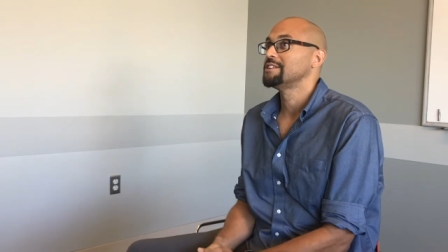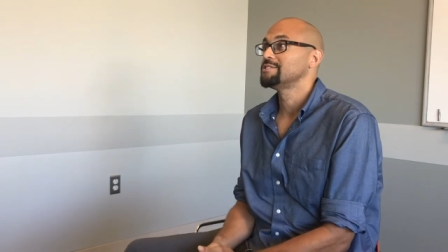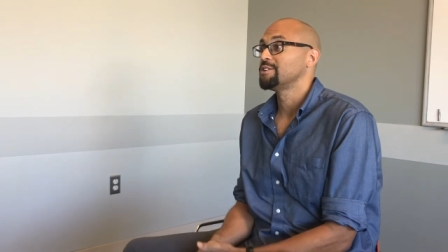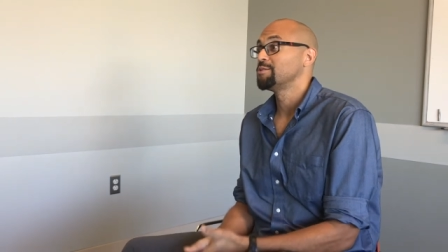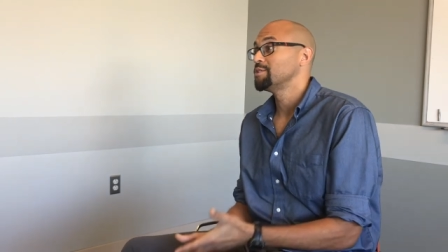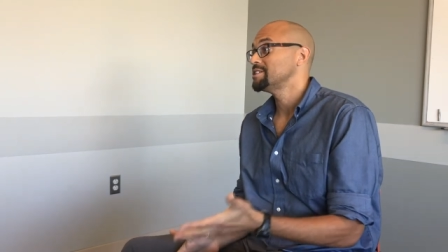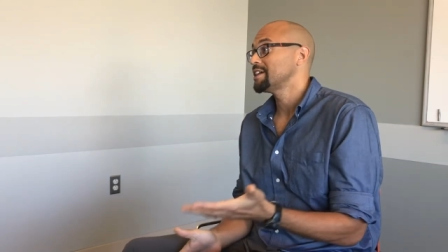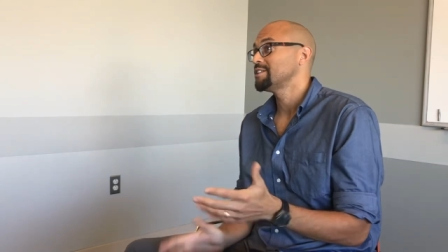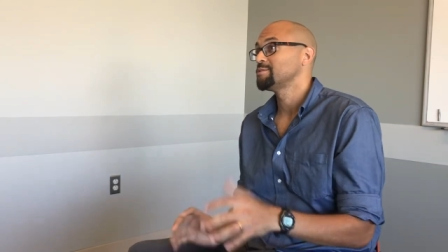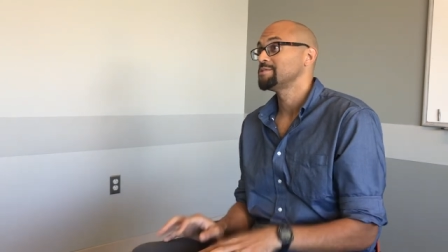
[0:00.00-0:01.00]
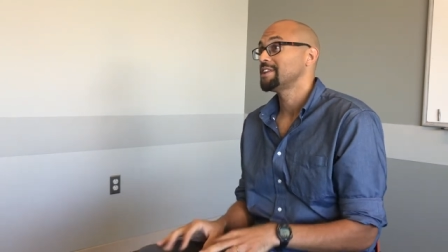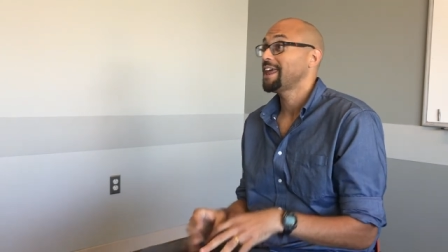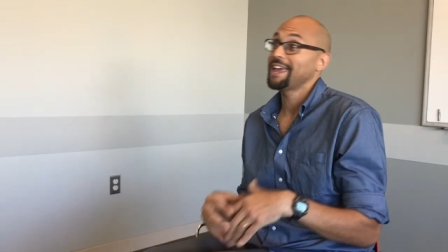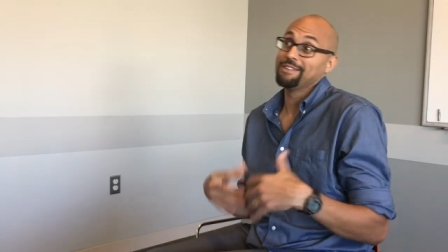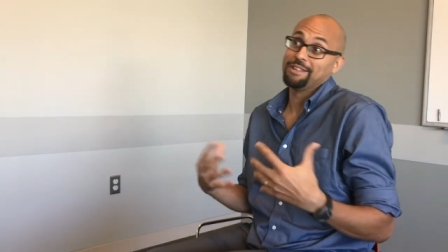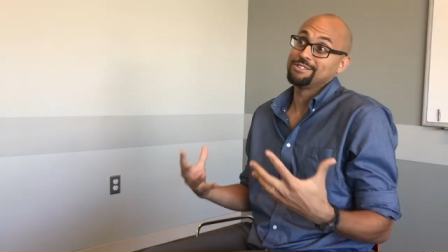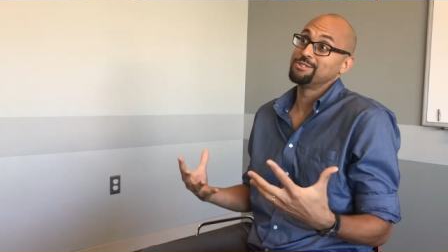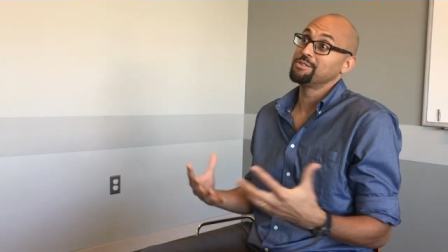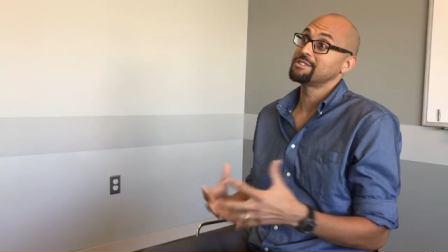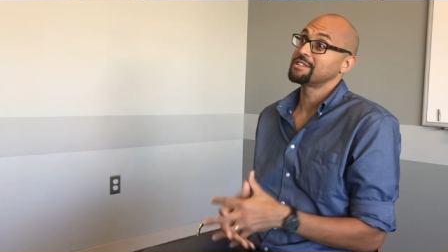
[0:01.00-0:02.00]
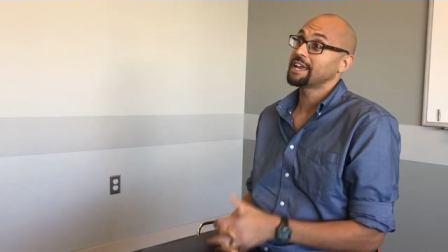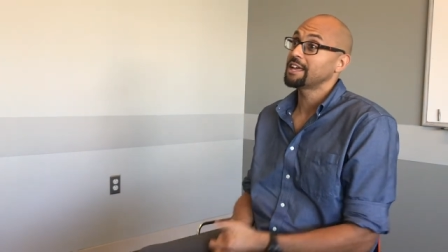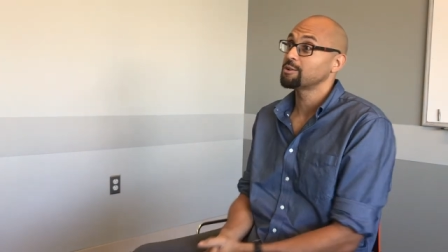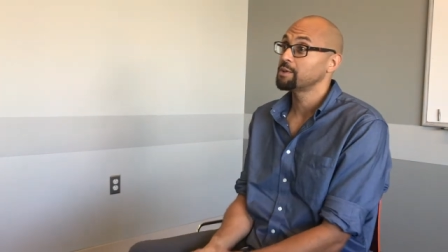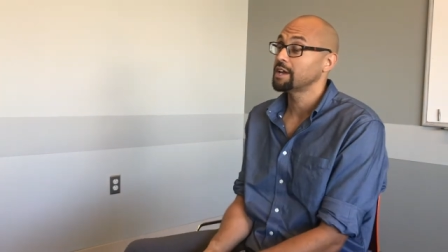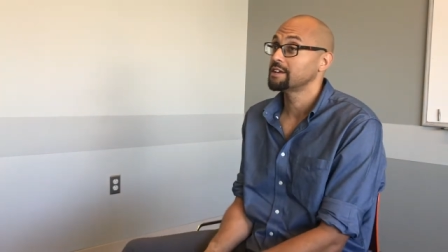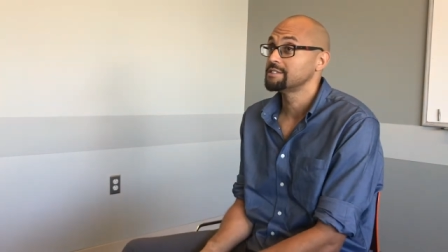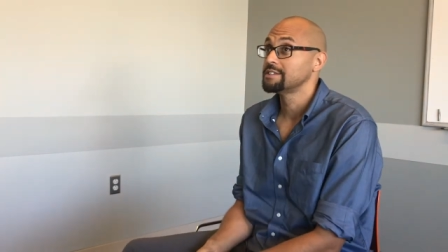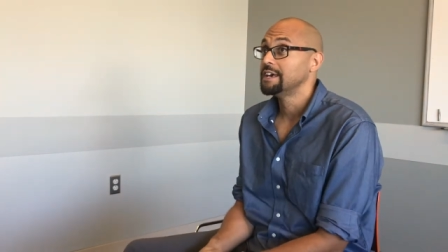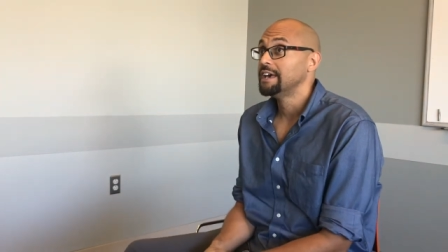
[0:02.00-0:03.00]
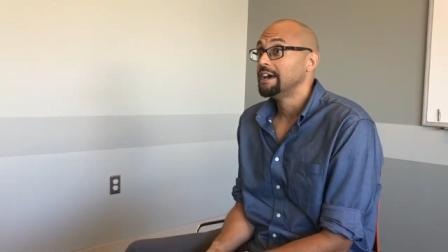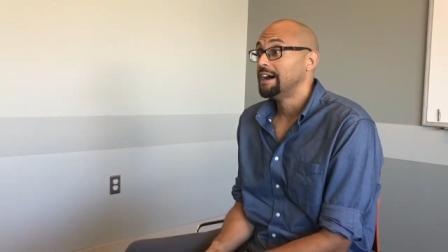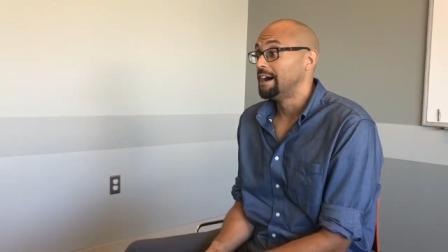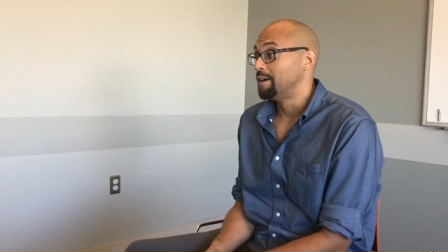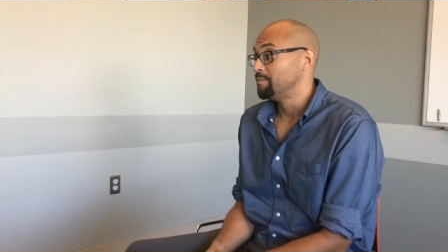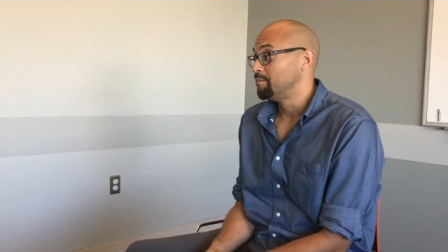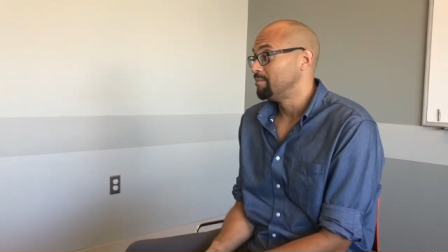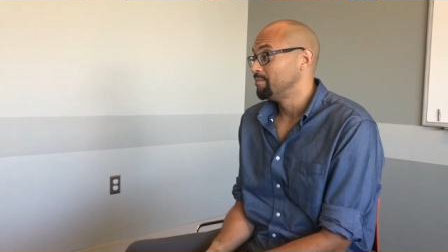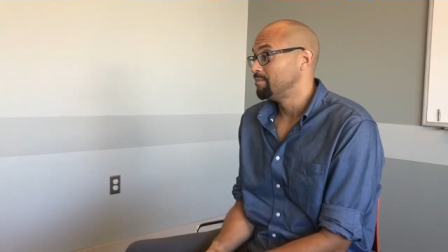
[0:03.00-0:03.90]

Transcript: And so I reached out to him and said, hey, let's do this together because, um,